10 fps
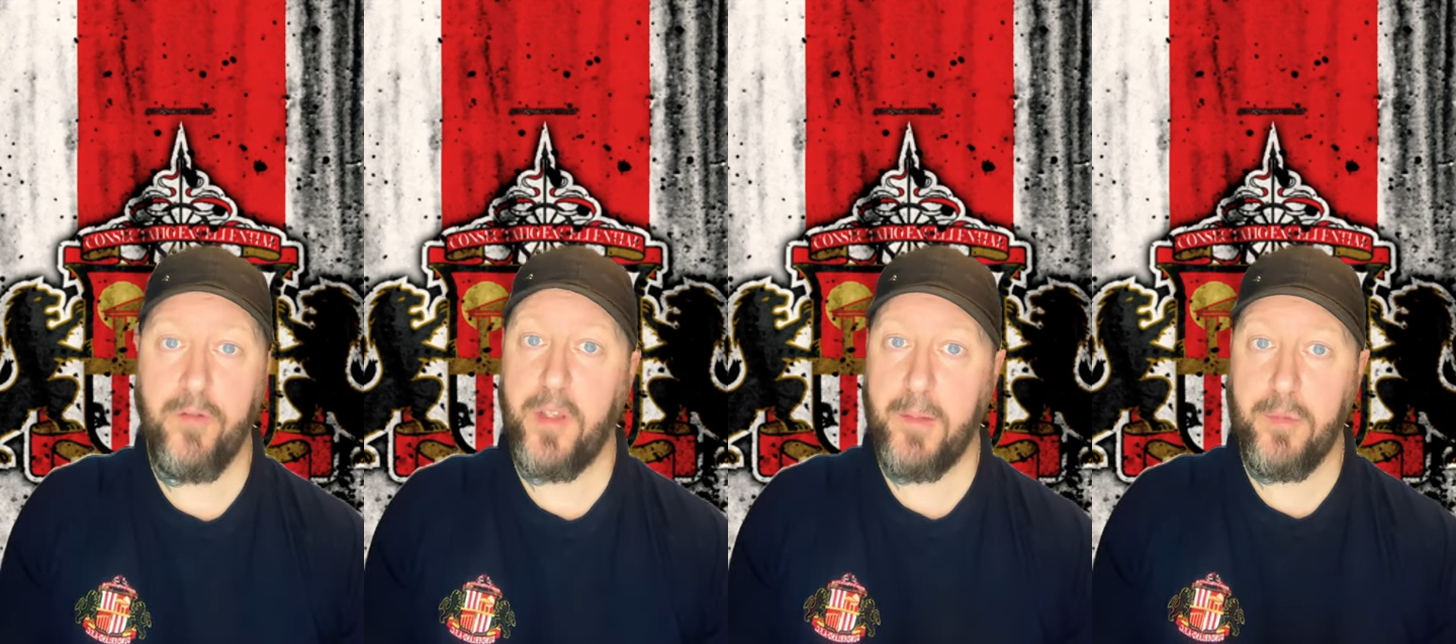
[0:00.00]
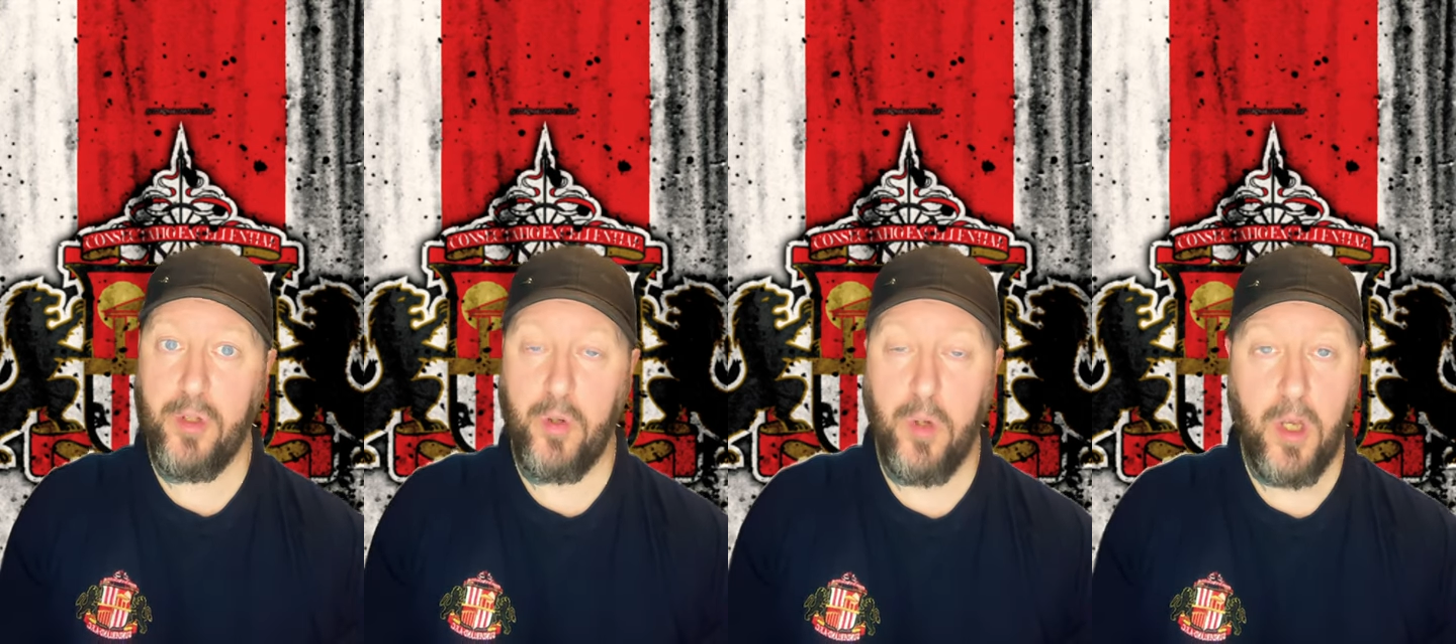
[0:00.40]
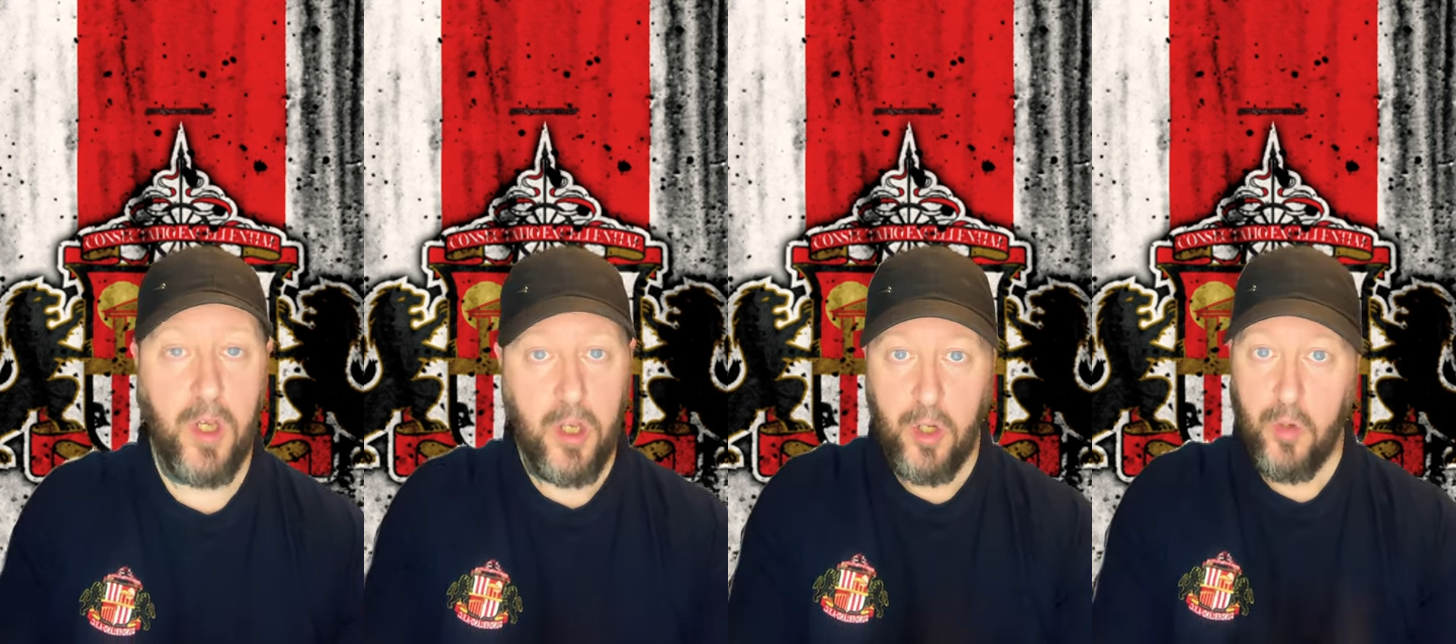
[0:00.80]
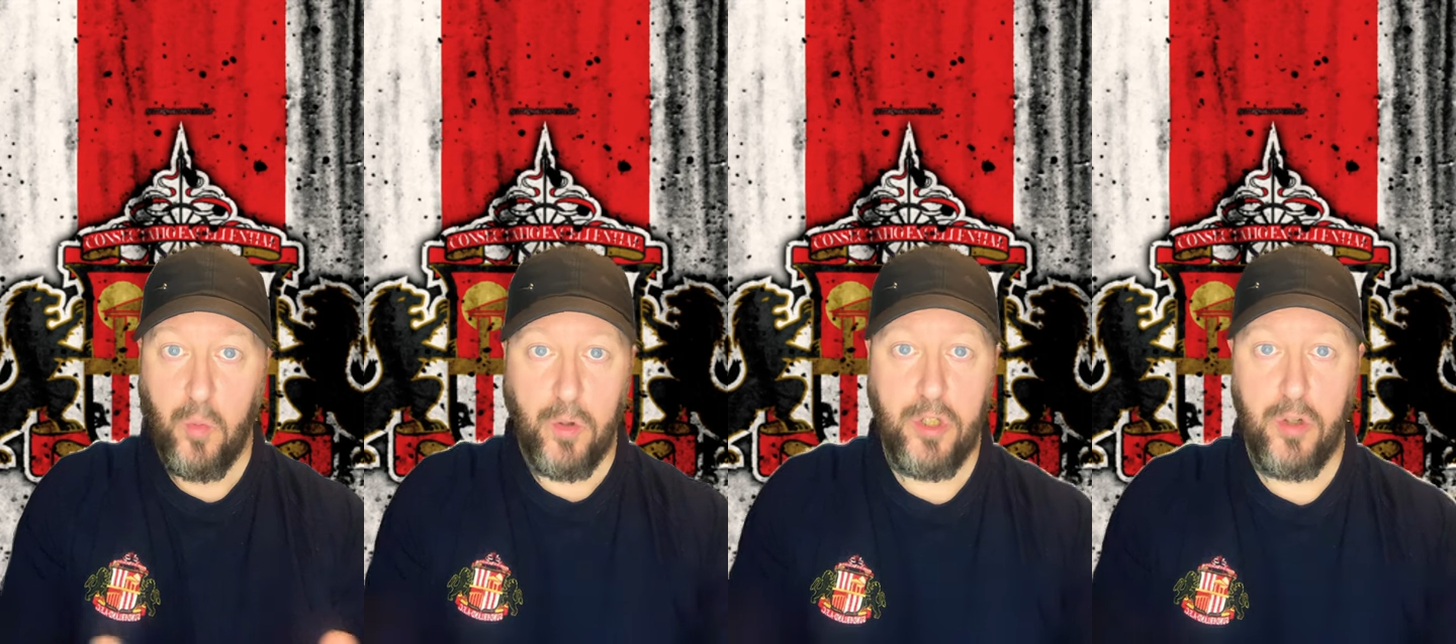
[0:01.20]
for them too.
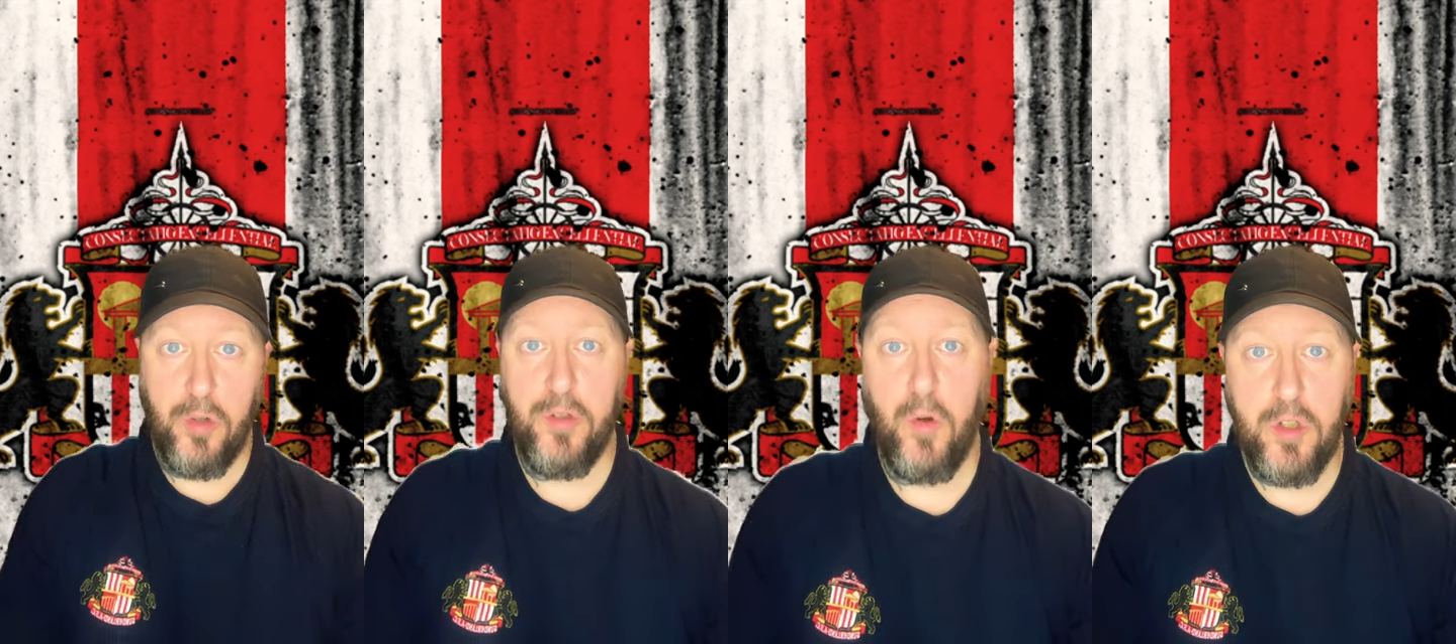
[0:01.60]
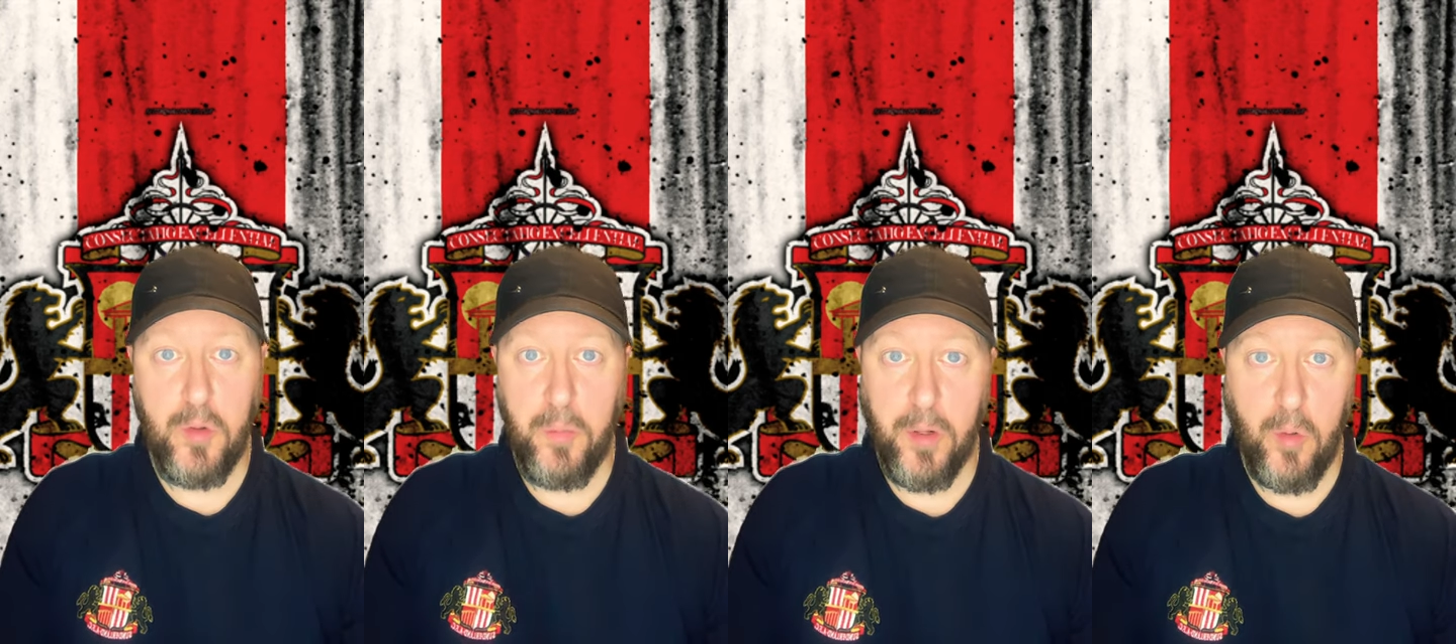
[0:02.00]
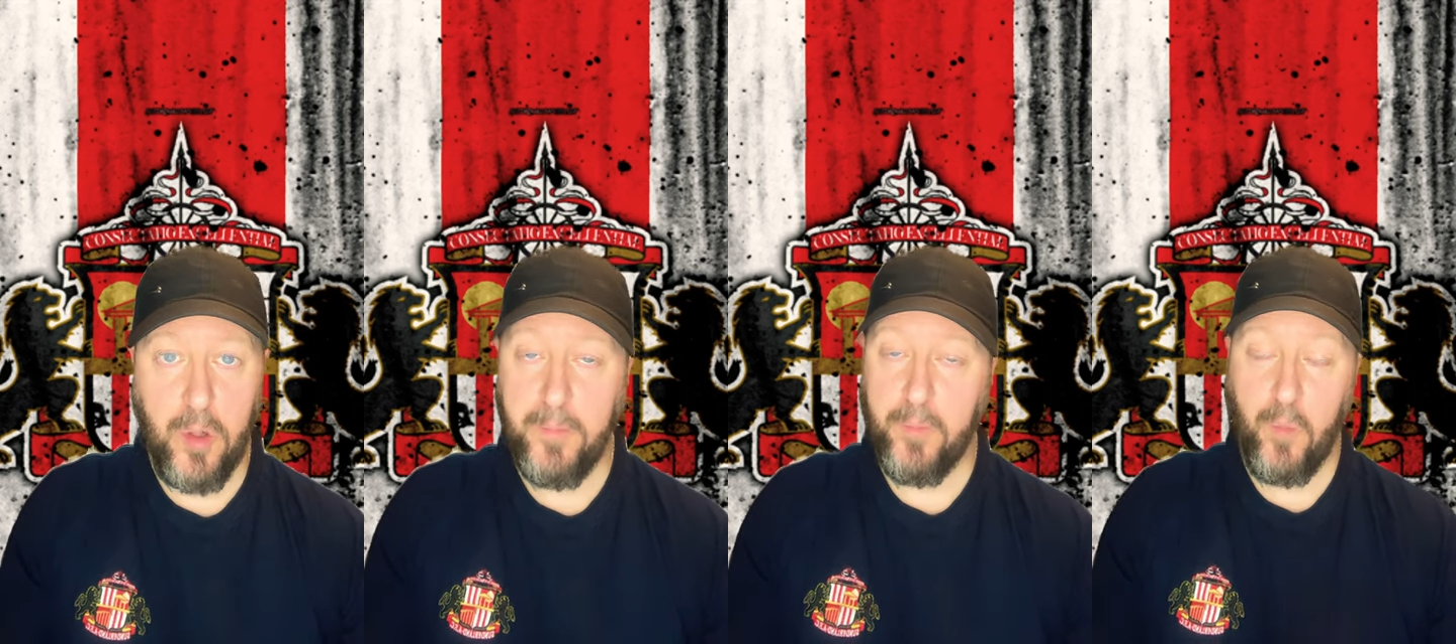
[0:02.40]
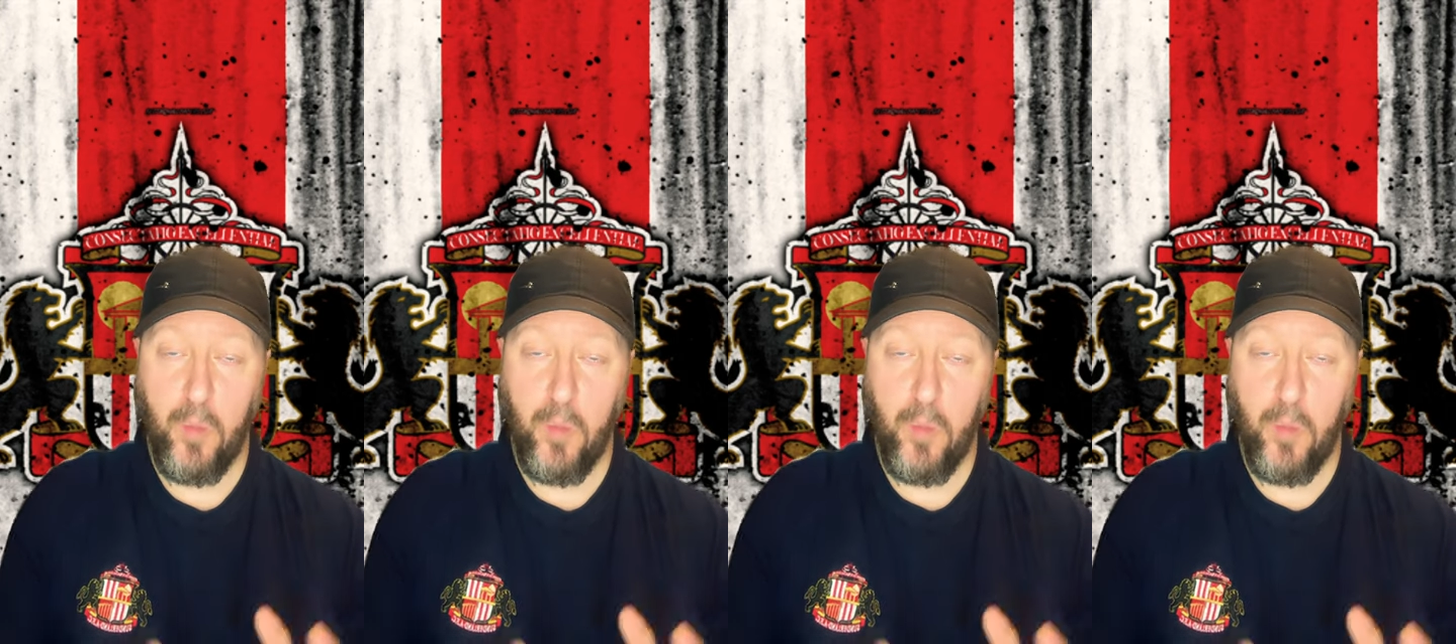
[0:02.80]
What's your thoughts below?